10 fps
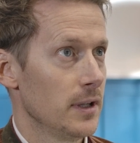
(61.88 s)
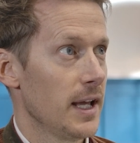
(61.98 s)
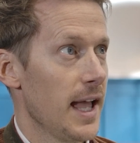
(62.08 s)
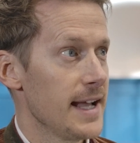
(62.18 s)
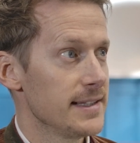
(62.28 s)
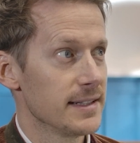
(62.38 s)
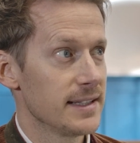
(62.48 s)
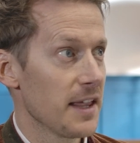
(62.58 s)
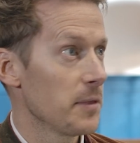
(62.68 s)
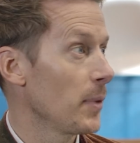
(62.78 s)
They hated
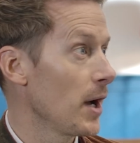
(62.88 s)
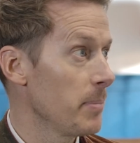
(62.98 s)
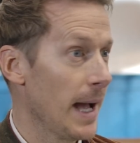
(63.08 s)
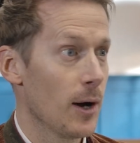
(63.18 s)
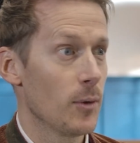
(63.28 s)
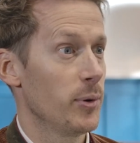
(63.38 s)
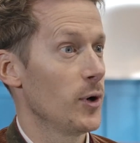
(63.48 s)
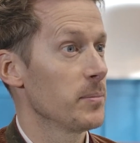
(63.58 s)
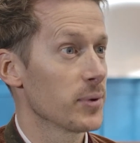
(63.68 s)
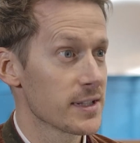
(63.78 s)
death by
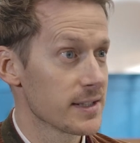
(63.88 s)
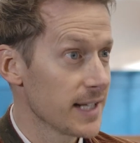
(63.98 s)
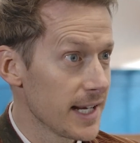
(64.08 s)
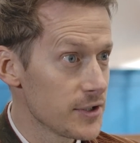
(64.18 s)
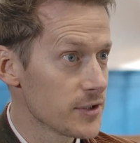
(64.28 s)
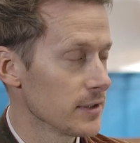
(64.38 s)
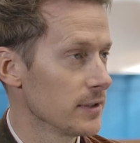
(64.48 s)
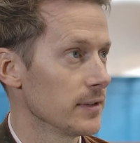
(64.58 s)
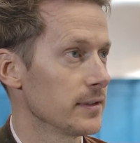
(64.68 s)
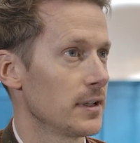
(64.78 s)
PowerPoint
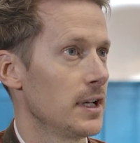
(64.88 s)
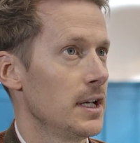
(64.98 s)
presentations.